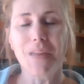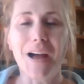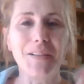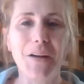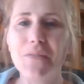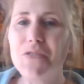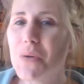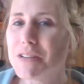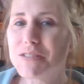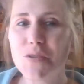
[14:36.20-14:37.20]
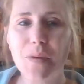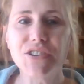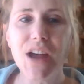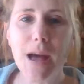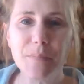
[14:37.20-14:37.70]
I love you all so
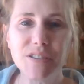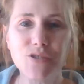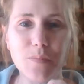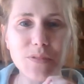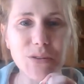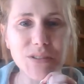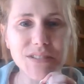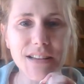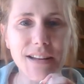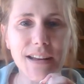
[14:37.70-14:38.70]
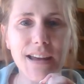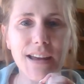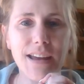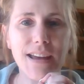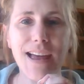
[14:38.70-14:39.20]
much. Happy Super Soul
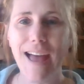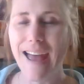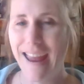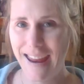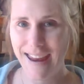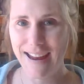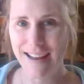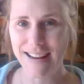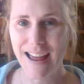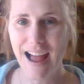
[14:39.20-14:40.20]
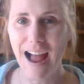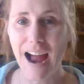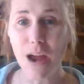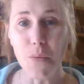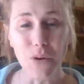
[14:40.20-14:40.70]
Sunday. And
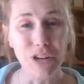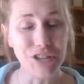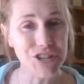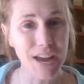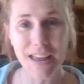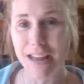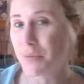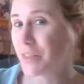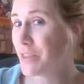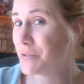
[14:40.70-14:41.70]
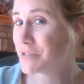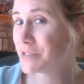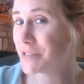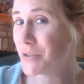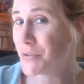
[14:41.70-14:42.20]
I will check in with you
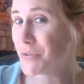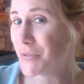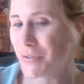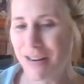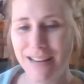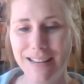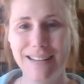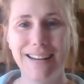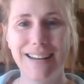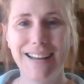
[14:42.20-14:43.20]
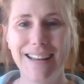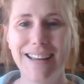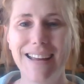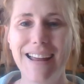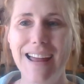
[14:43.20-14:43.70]
soon.
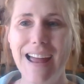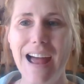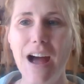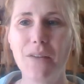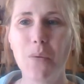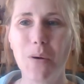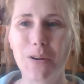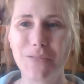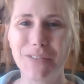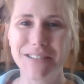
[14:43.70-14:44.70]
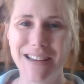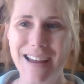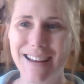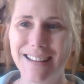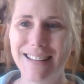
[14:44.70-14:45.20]
Have a wonderful
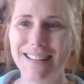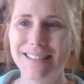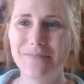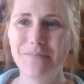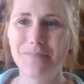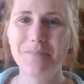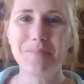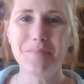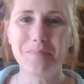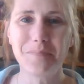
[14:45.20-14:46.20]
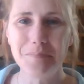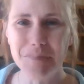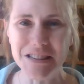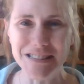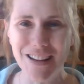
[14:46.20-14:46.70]
day.
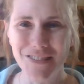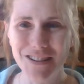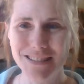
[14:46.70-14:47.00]
Peace out.